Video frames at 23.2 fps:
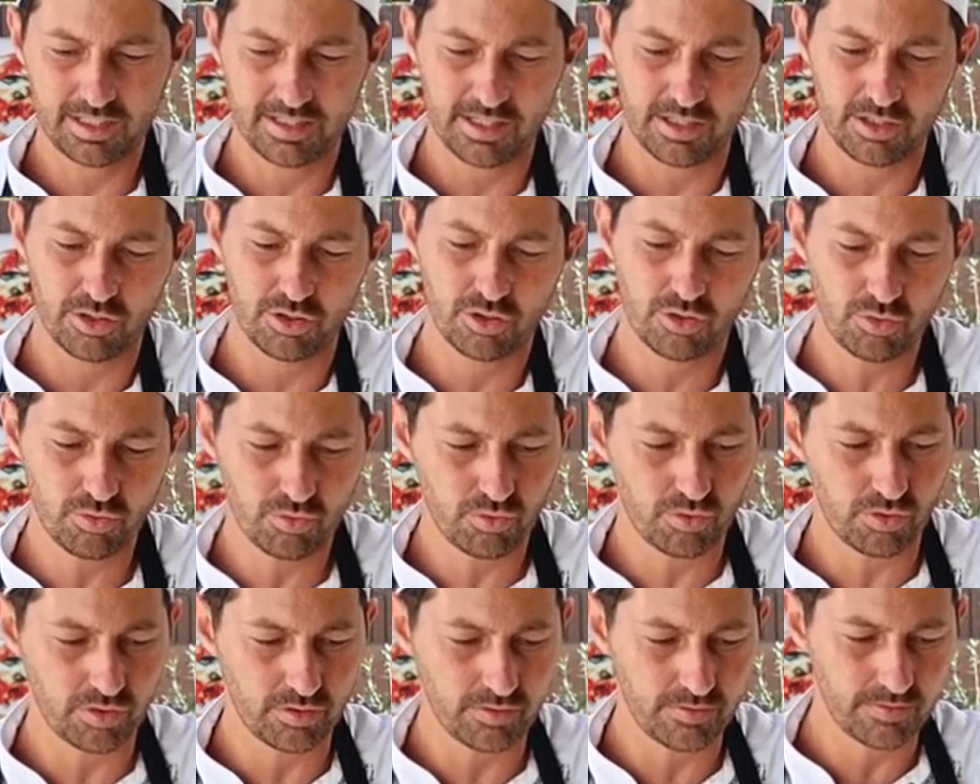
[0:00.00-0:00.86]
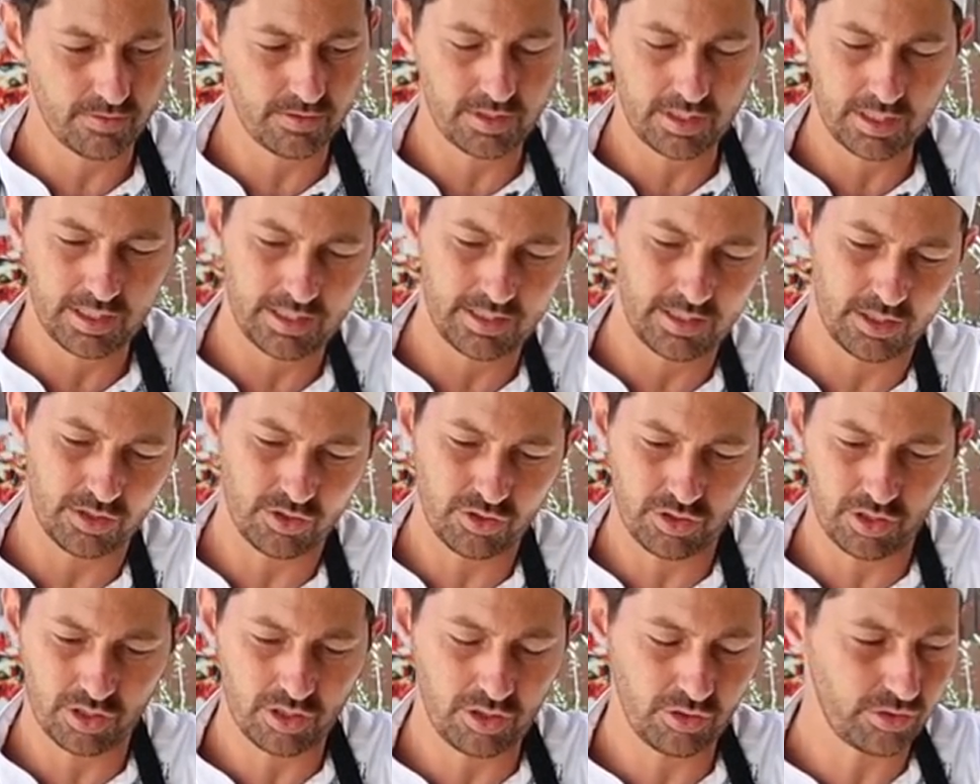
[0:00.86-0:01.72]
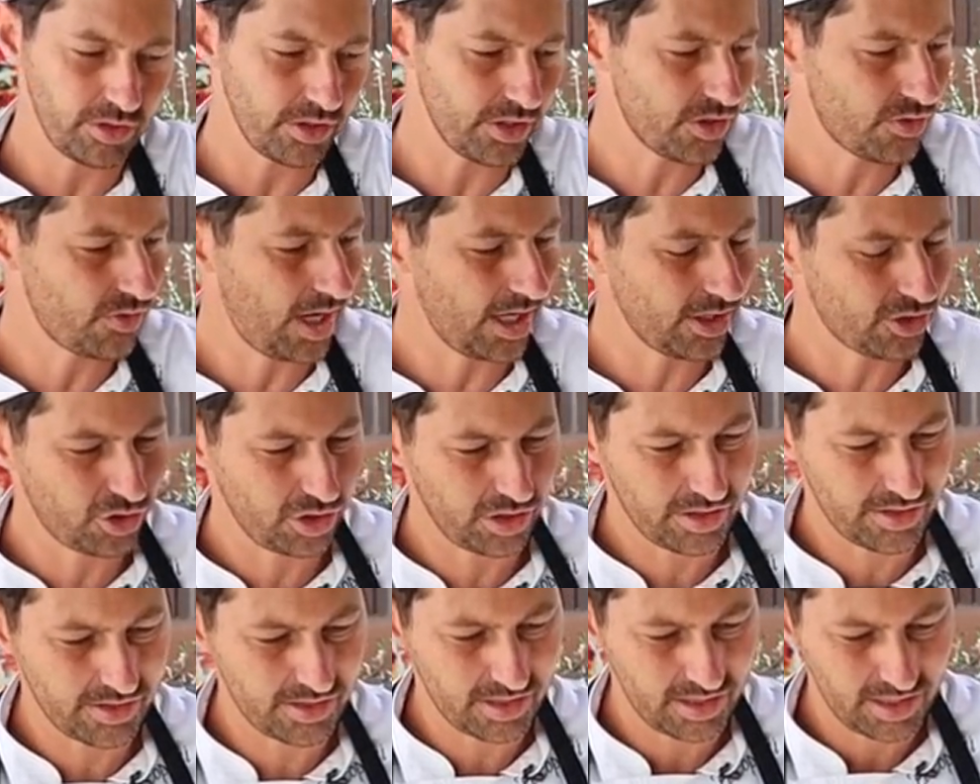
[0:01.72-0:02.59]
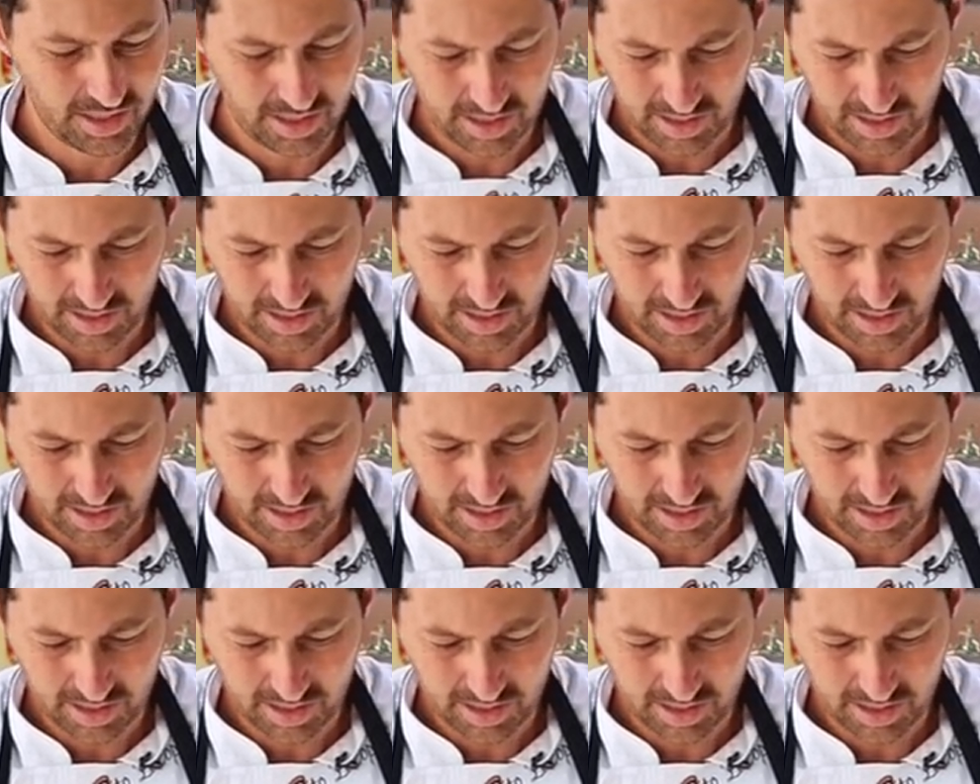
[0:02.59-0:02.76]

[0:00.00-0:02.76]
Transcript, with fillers: This is too, the, the gluten structure is